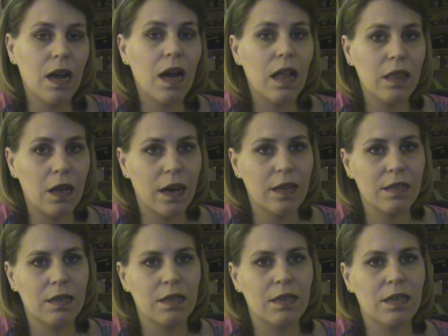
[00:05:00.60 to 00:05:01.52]
a
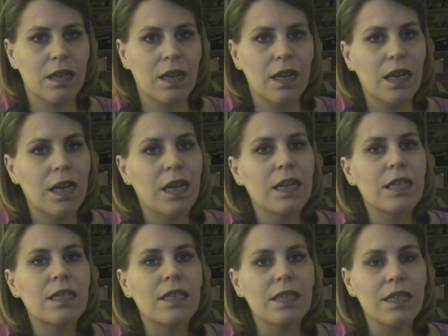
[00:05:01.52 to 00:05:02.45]
lot.
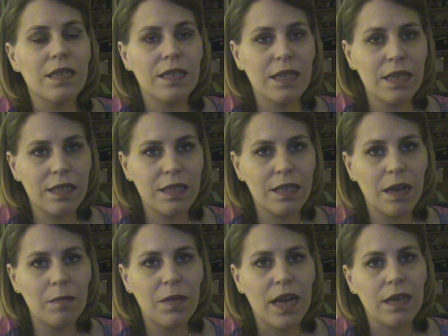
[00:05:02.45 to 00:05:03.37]
Season 6 is
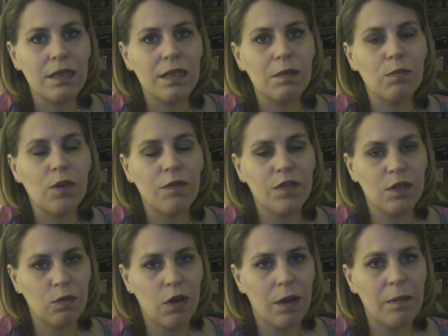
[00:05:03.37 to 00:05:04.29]
up next.
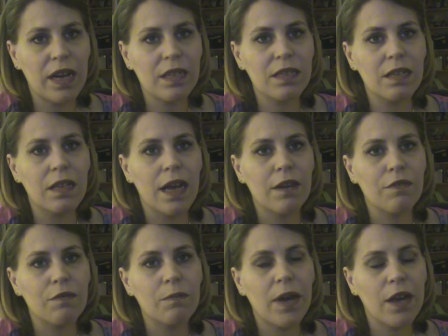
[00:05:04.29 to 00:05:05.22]
Buffy's brought back to
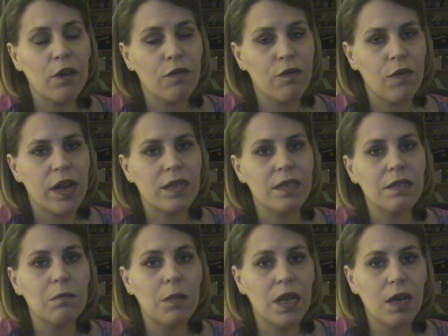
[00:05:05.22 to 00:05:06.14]
life by her friends,
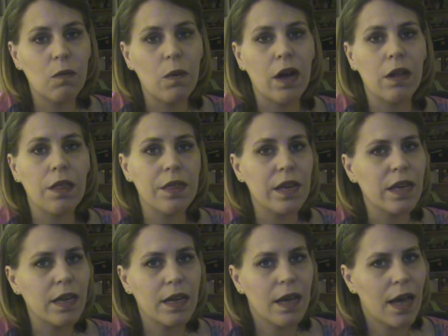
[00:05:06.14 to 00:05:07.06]
meaning well,
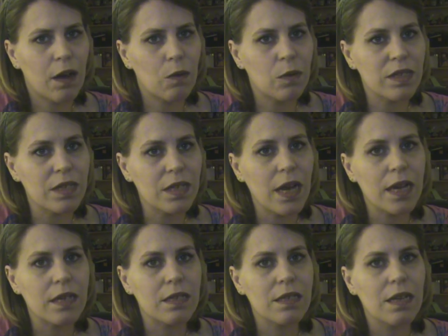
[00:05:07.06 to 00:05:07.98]
thinking hell wasn't
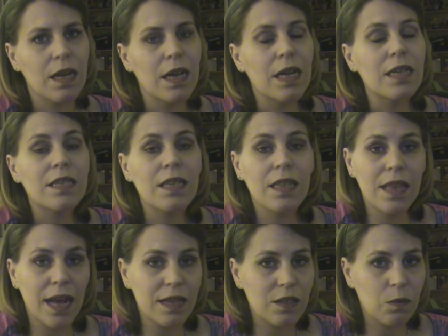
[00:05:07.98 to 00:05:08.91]
nice. See,
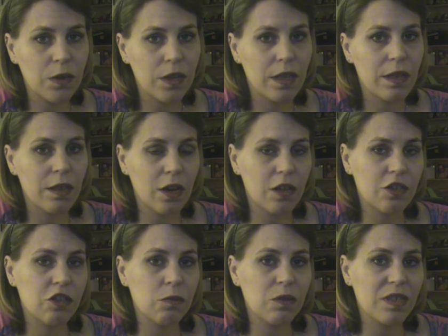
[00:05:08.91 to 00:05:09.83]
that's where they thought
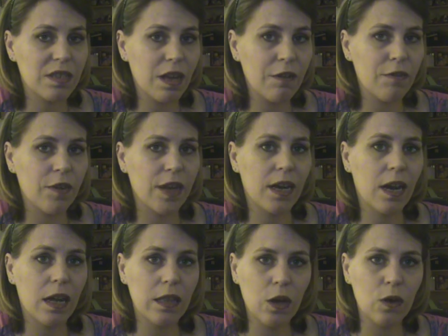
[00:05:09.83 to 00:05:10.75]
she was suffering,
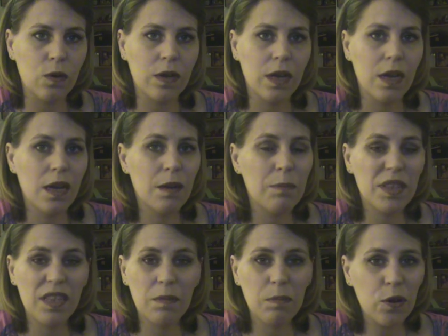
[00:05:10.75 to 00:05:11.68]
alone,
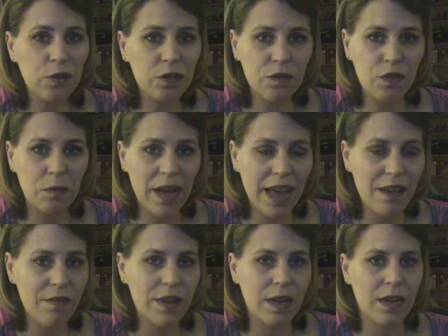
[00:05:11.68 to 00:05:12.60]
but they pulled her from
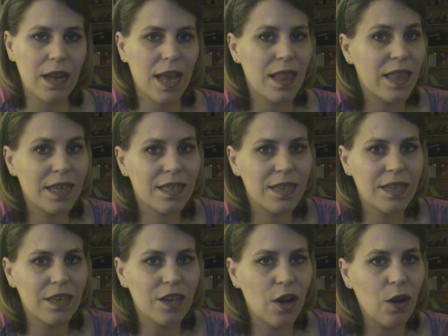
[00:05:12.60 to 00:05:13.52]
heaven, and they
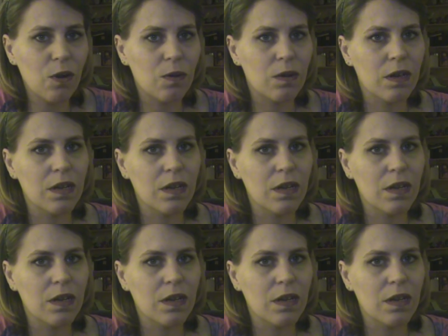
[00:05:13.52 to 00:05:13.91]
didn't know.